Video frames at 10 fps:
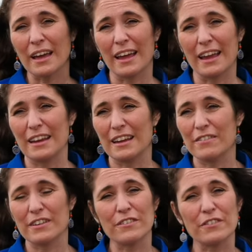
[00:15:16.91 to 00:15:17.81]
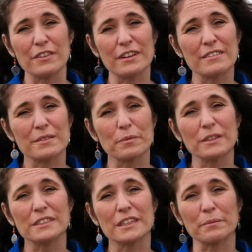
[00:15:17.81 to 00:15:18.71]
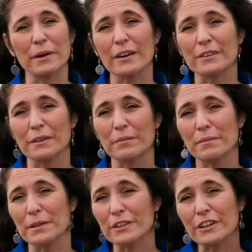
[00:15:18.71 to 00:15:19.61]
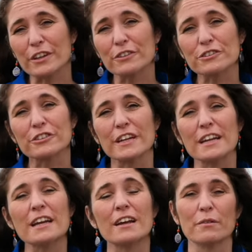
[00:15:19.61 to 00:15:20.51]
And even if you need someone to come out and maybe look at your tree,